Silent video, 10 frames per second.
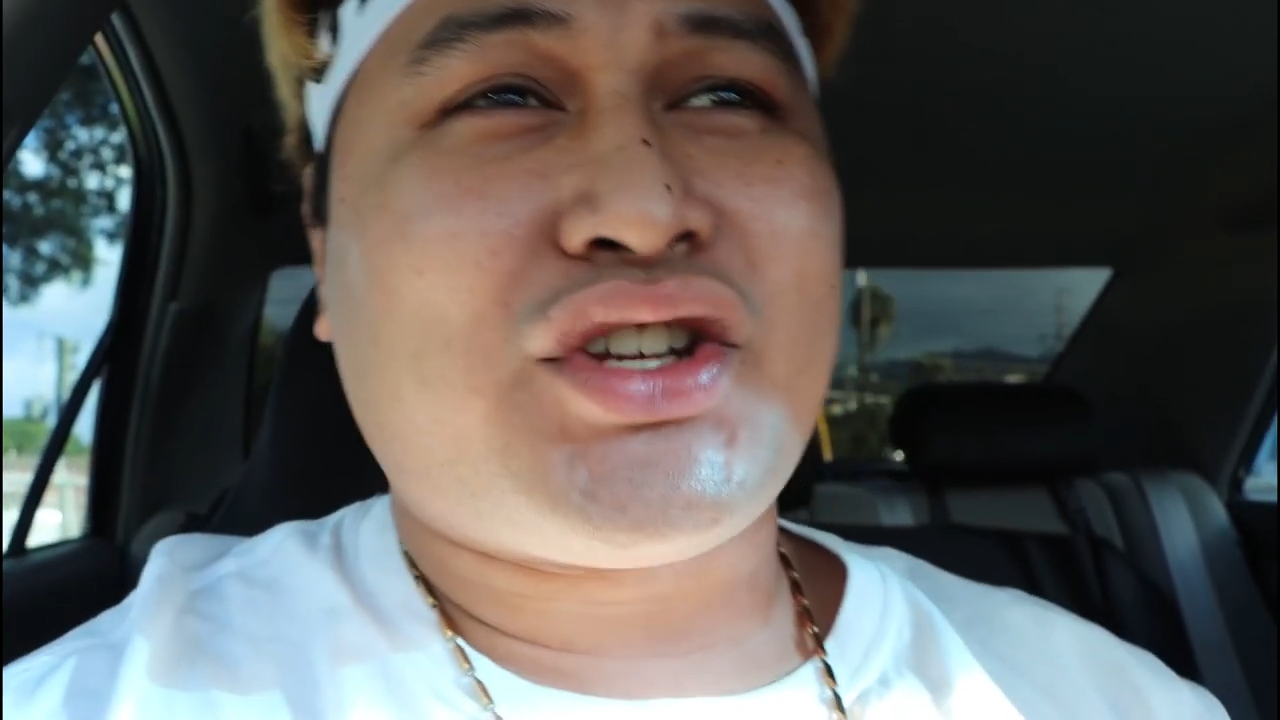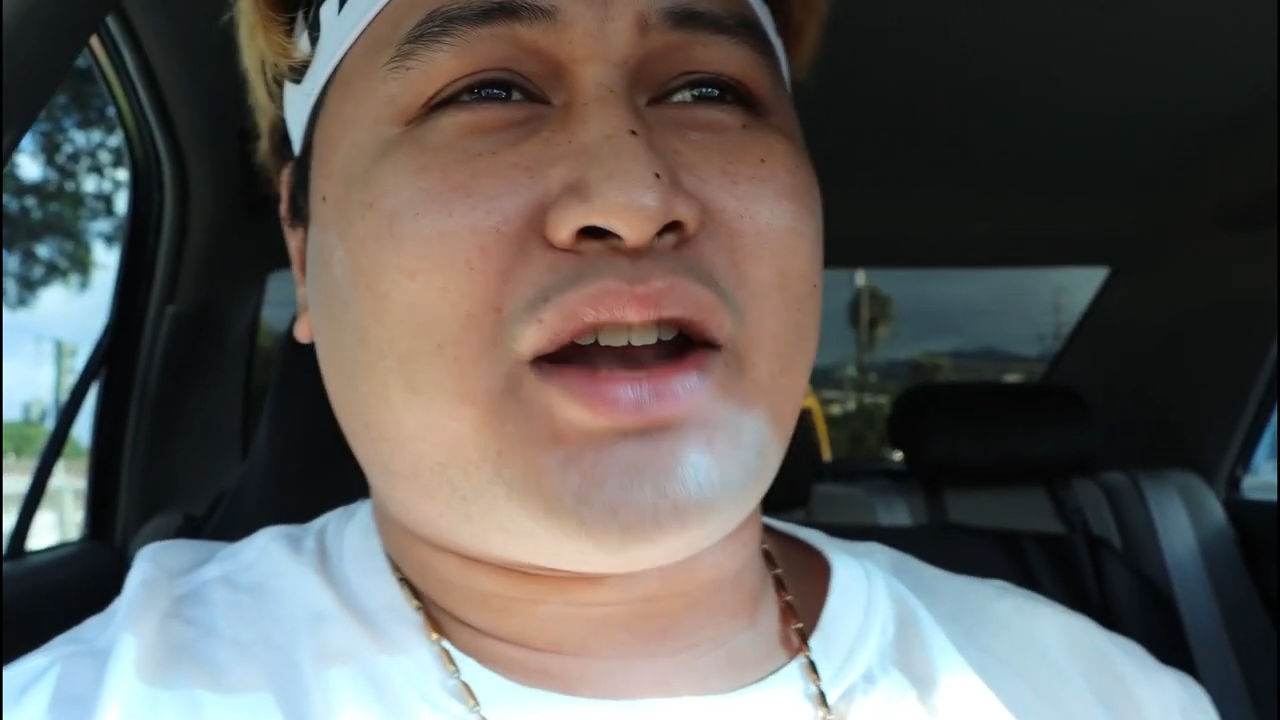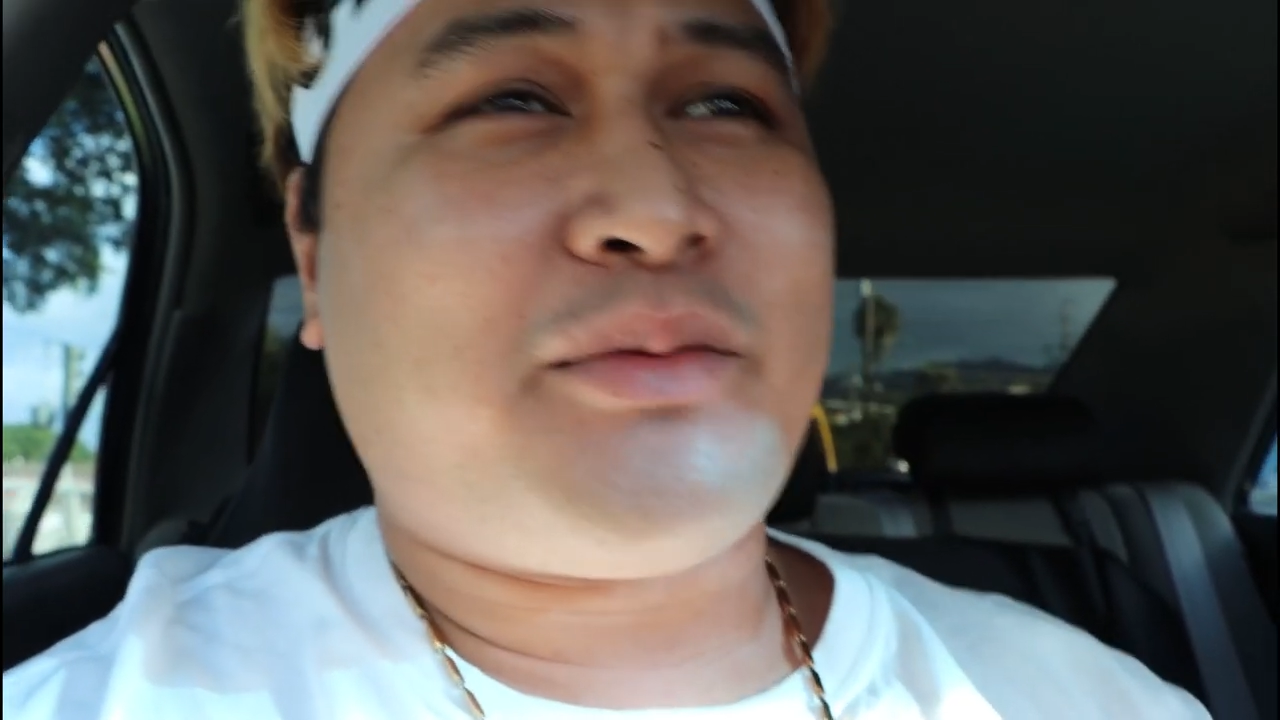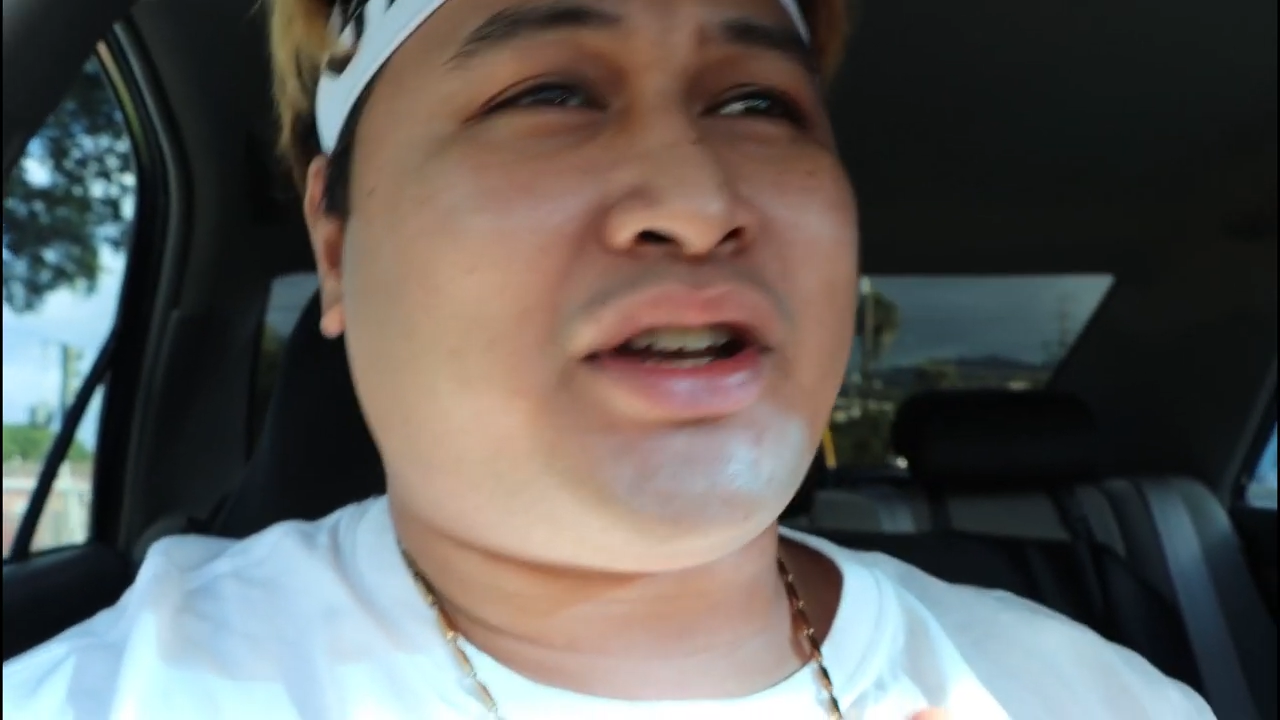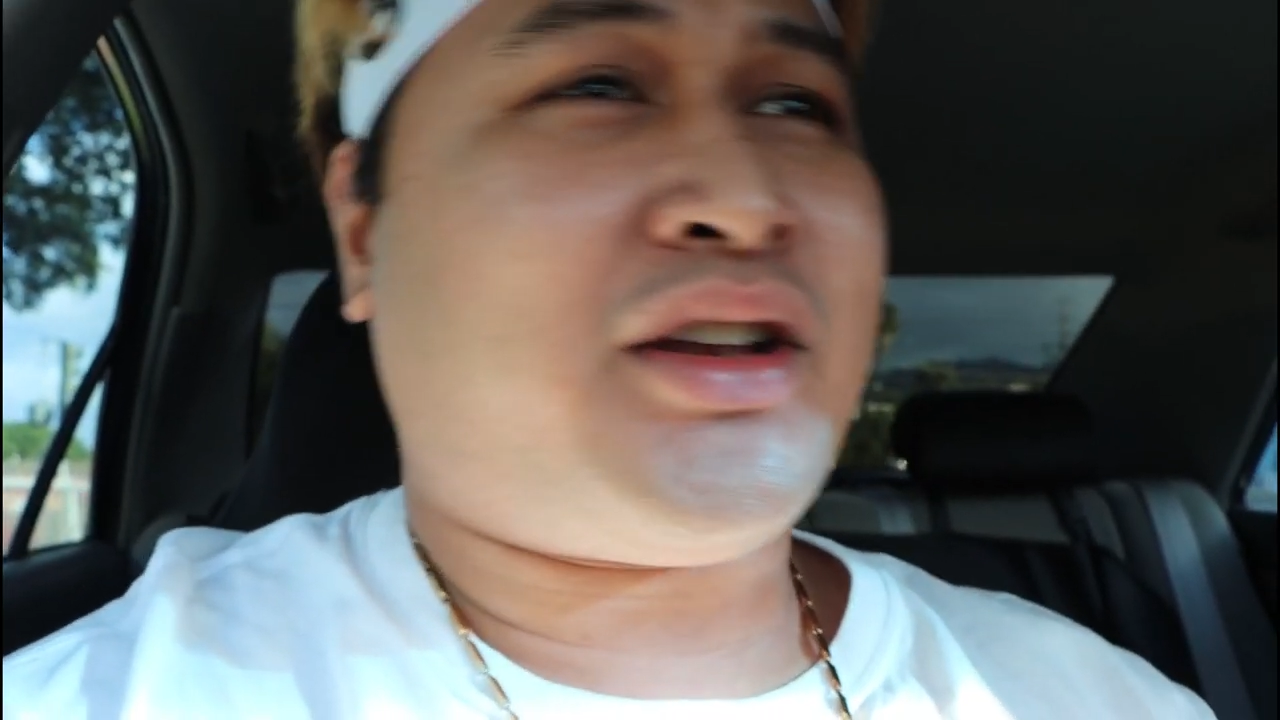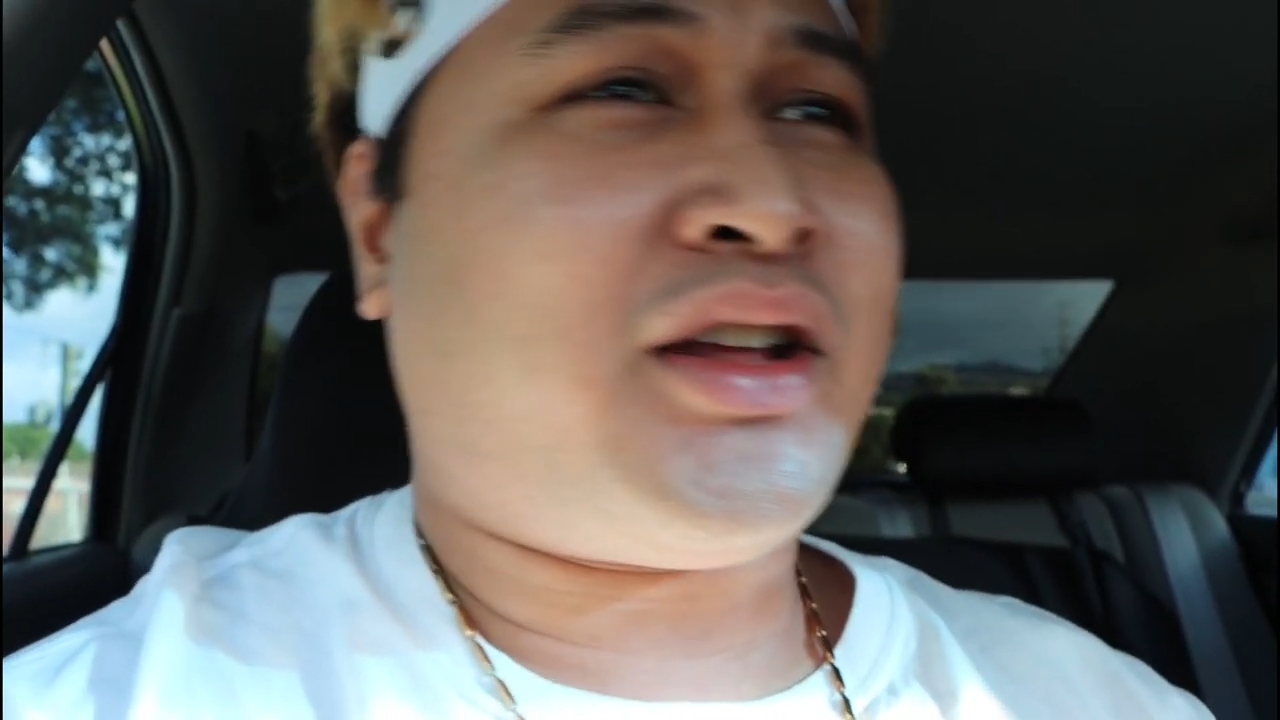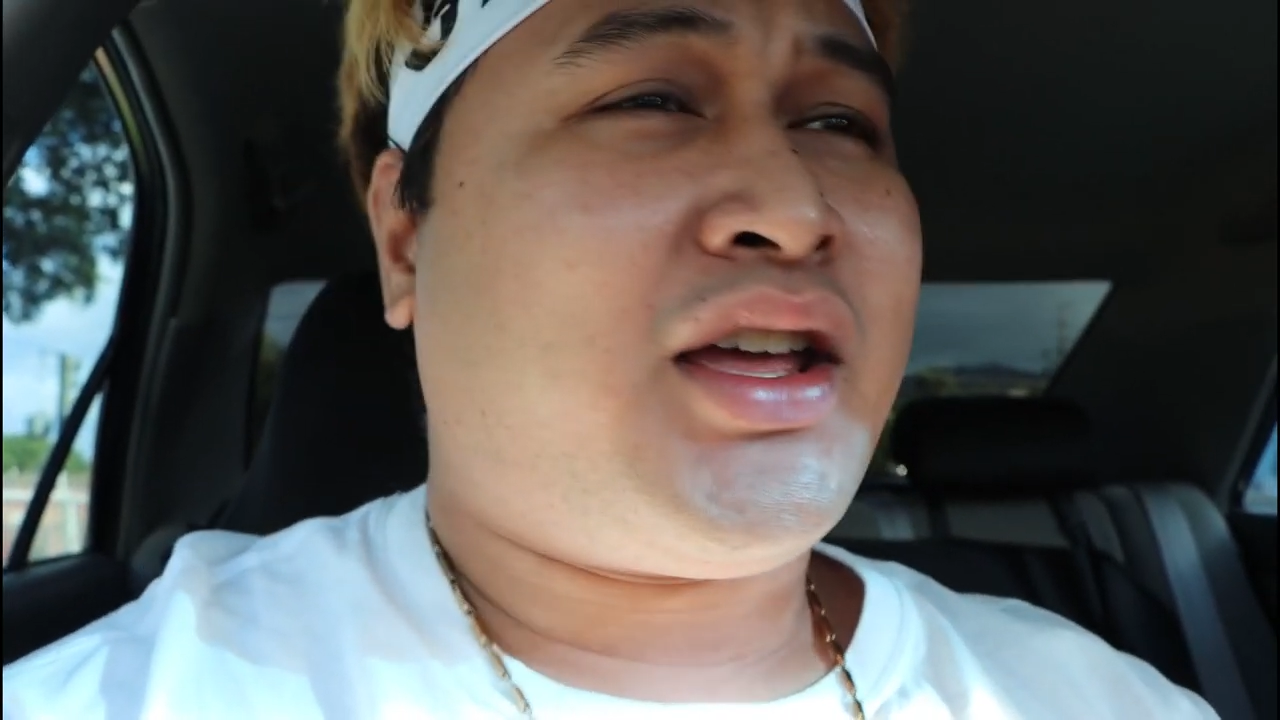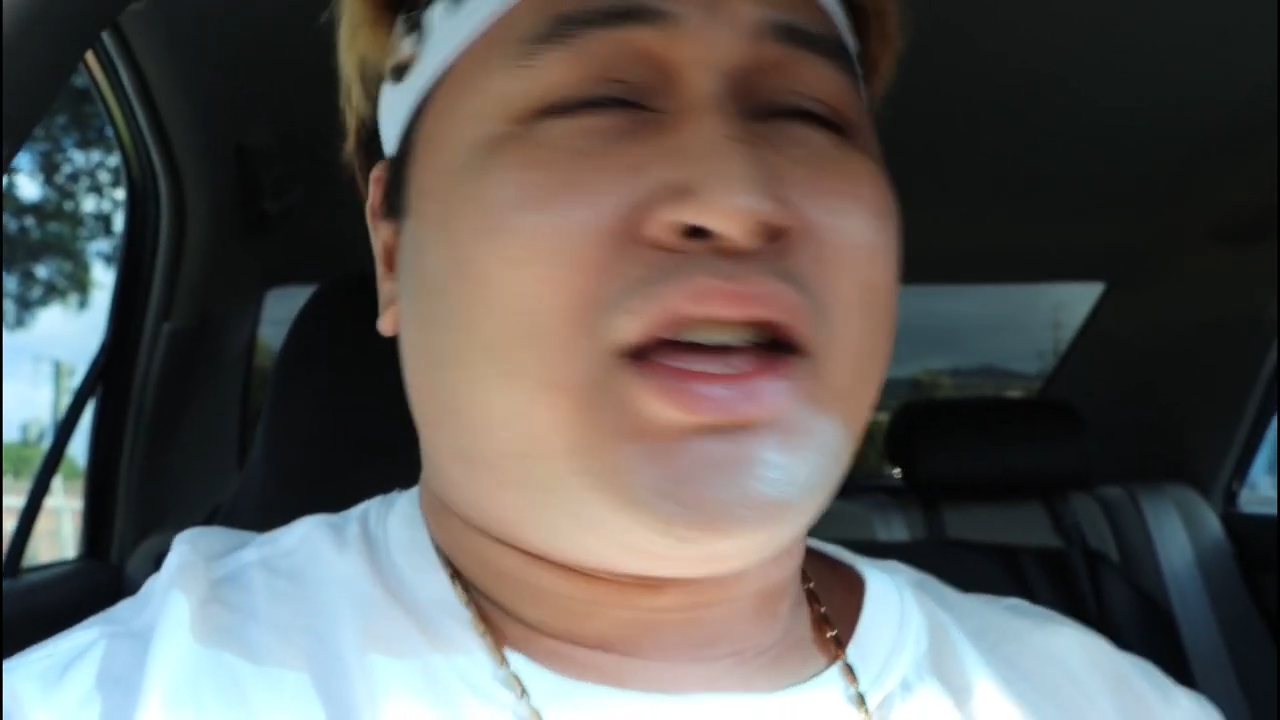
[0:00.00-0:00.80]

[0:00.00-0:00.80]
gentlemen,